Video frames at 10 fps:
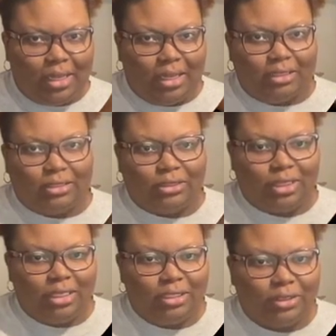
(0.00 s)
yeah. So
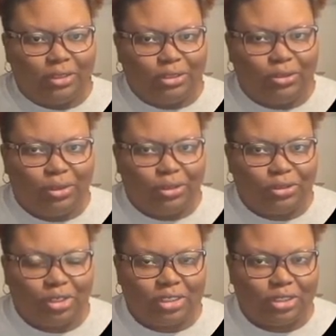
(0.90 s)
these are the two
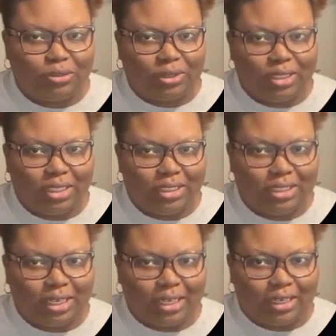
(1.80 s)
illustrations we did
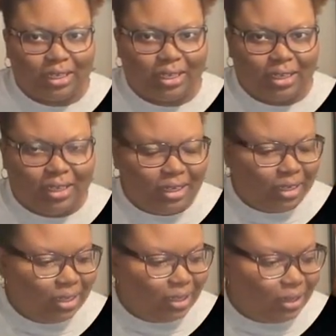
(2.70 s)
today
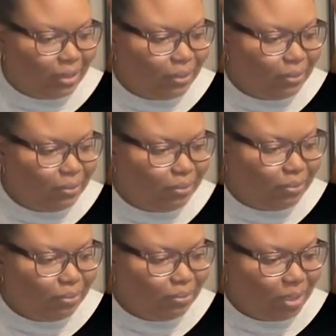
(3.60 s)
um, an